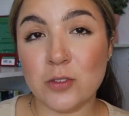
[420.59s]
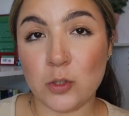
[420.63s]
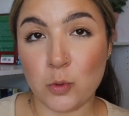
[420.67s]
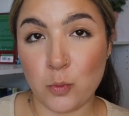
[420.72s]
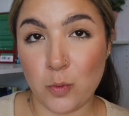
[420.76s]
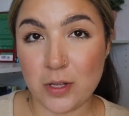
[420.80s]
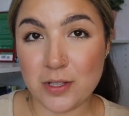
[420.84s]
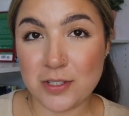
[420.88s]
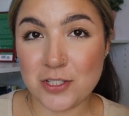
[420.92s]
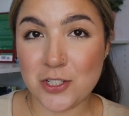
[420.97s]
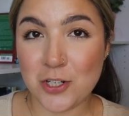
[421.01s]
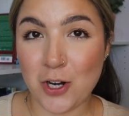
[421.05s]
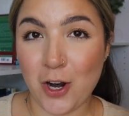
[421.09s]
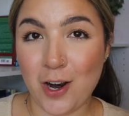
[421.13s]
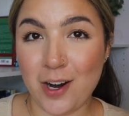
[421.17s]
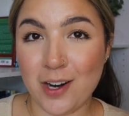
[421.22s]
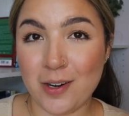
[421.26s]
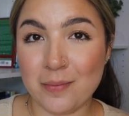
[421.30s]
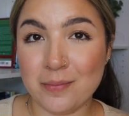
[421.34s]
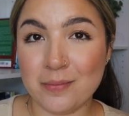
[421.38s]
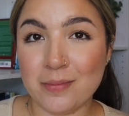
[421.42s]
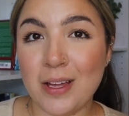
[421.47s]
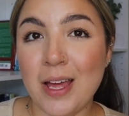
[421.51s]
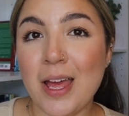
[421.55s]
1
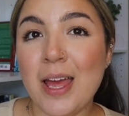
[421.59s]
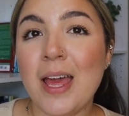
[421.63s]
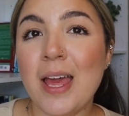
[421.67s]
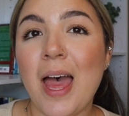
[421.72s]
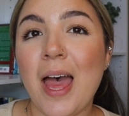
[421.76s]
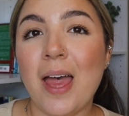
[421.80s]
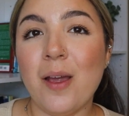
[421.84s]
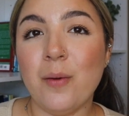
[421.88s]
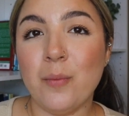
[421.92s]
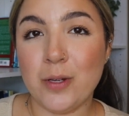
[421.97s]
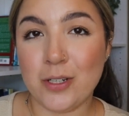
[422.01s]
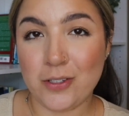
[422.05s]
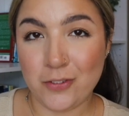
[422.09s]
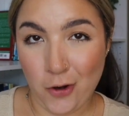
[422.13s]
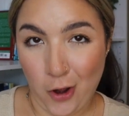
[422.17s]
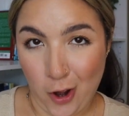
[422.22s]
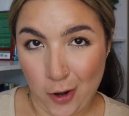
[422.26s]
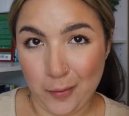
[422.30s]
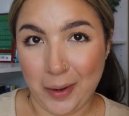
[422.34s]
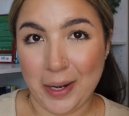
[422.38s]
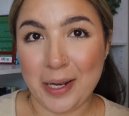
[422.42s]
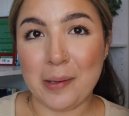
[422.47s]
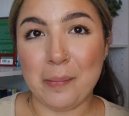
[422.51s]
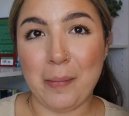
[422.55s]
star, and would
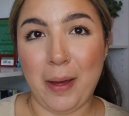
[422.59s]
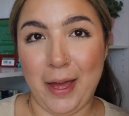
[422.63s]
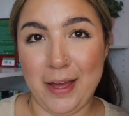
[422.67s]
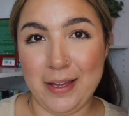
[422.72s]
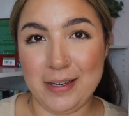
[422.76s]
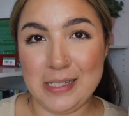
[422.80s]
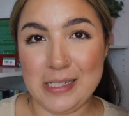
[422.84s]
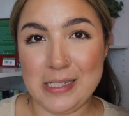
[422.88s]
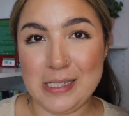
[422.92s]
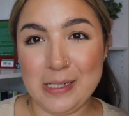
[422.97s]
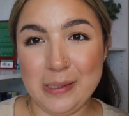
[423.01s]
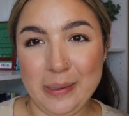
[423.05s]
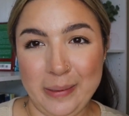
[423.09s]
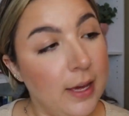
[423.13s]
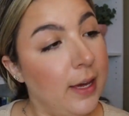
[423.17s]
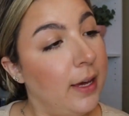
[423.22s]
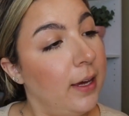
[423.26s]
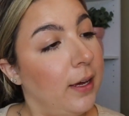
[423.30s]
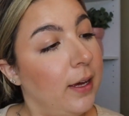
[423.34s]
not recommend.